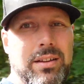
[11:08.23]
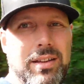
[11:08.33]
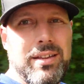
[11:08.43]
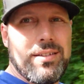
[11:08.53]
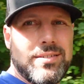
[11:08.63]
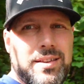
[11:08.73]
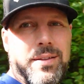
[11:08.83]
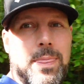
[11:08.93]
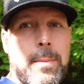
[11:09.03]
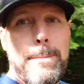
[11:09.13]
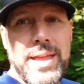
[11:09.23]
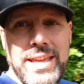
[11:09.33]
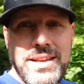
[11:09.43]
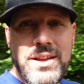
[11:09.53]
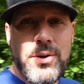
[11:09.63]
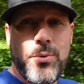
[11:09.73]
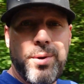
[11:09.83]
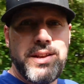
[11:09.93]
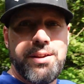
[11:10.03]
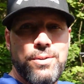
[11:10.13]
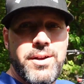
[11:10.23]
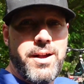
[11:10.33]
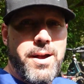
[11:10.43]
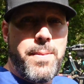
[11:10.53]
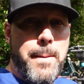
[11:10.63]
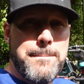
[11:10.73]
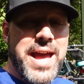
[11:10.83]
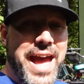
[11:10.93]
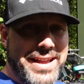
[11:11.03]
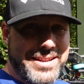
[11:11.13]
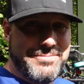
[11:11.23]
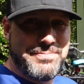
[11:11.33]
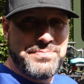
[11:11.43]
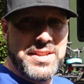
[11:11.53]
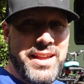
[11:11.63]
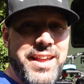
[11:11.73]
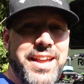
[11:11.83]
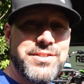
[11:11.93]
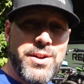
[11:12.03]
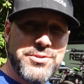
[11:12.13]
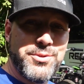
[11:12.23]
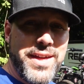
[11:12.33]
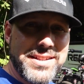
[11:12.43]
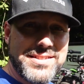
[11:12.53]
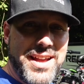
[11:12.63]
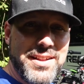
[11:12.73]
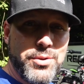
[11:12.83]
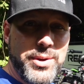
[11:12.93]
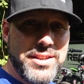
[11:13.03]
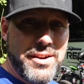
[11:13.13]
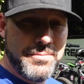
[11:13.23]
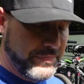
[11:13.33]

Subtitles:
is the main window on the back is also that style of window.